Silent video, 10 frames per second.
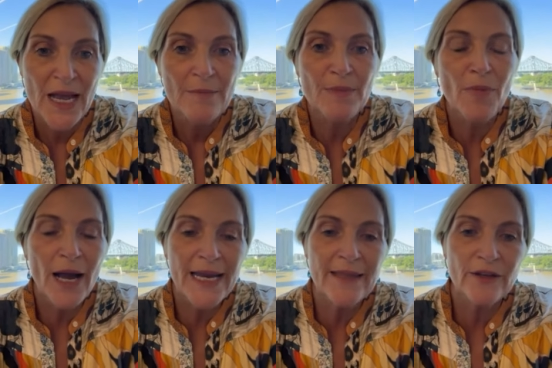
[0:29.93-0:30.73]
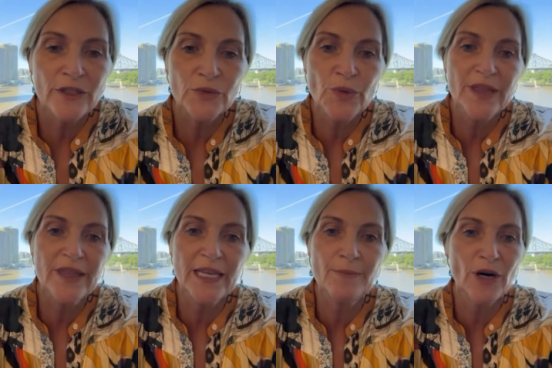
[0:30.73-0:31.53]
But my ethos with
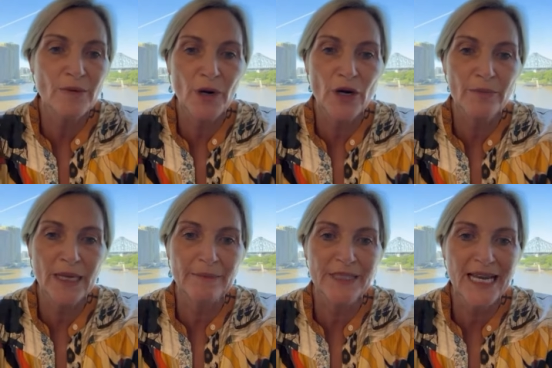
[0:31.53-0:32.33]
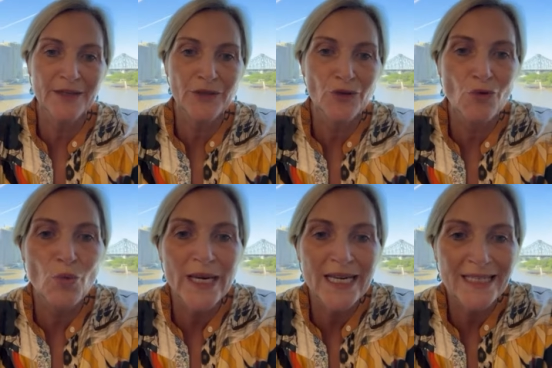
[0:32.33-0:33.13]
the microbiome comes down to your
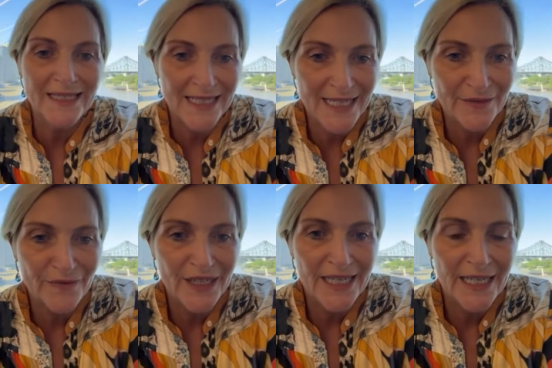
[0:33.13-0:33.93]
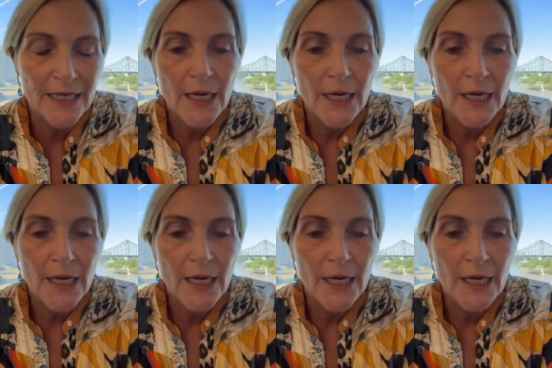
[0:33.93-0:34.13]
weed, seed, and feed